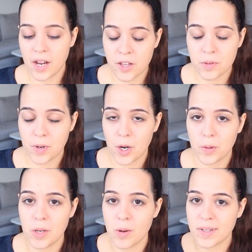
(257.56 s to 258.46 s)
Another pro,
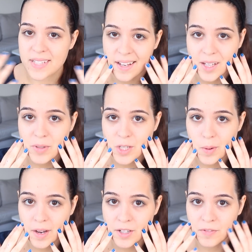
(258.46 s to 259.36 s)
you know exactly what's
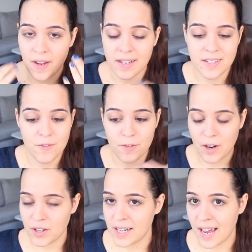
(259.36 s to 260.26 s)
going on in your face,
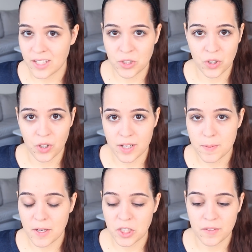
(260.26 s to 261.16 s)
very natural,
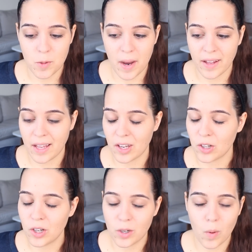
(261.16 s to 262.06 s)
especially if you buy like
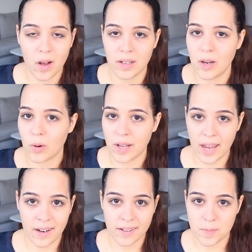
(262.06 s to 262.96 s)
good quality
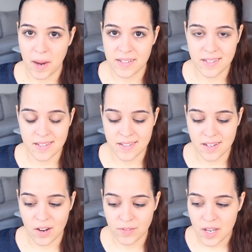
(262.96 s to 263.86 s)
organic spices and
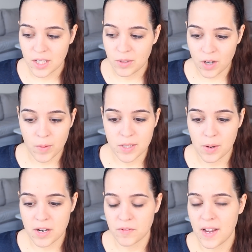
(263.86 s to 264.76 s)
stuff. You know what's
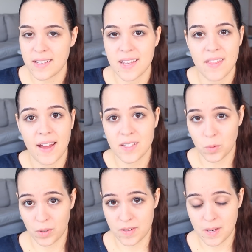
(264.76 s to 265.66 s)
going on in your face, that's
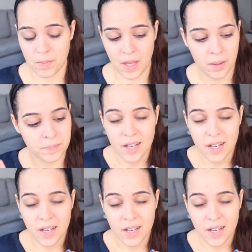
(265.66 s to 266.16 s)
worth something.